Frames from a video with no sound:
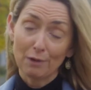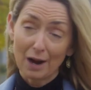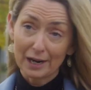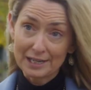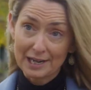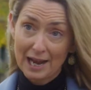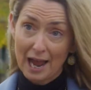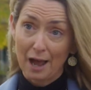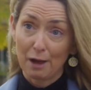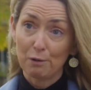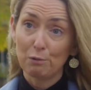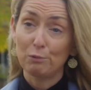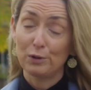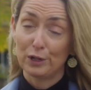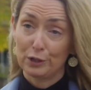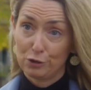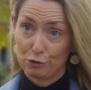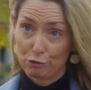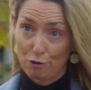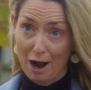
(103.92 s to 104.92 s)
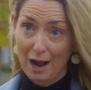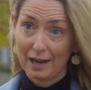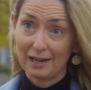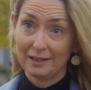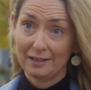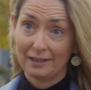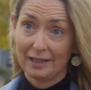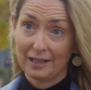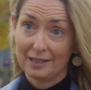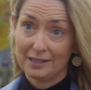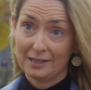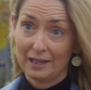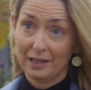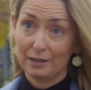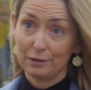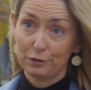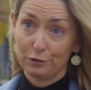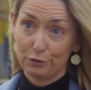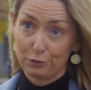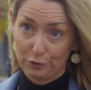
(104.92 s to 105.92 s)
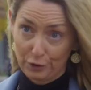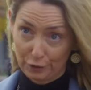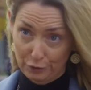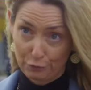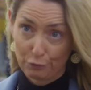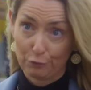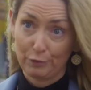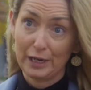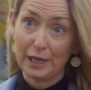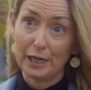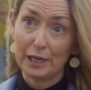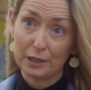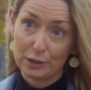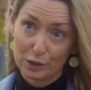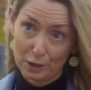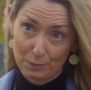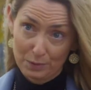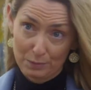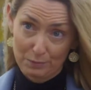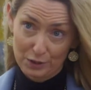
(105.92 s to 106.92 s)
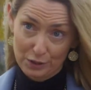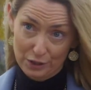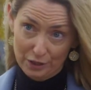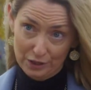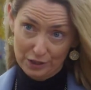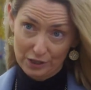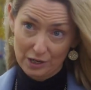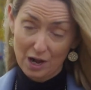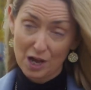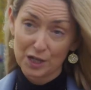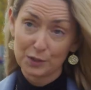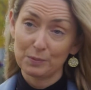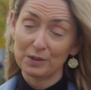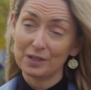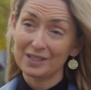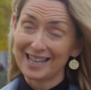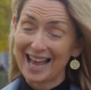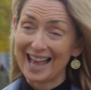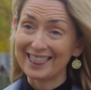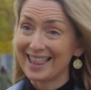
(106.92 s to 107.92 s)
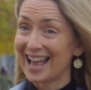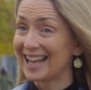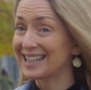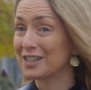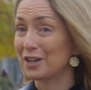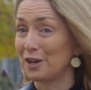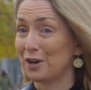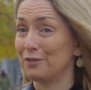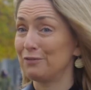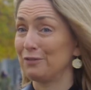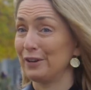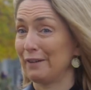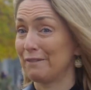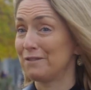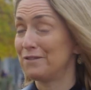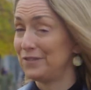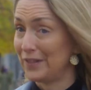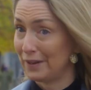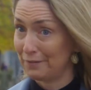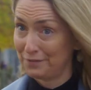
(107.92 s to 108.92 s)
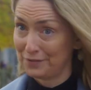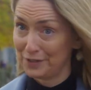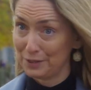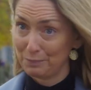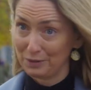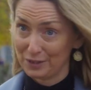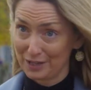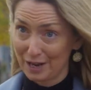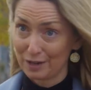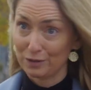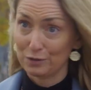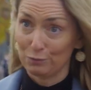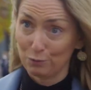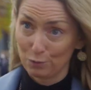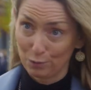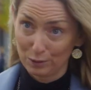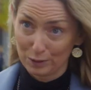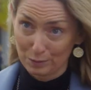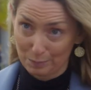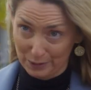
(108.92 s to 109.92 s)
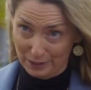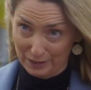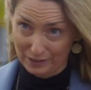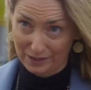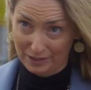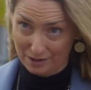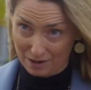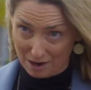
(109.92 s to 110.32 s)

right now we're trialing this in the three Dublin maternity hospitals and that's covering 50% of all the births in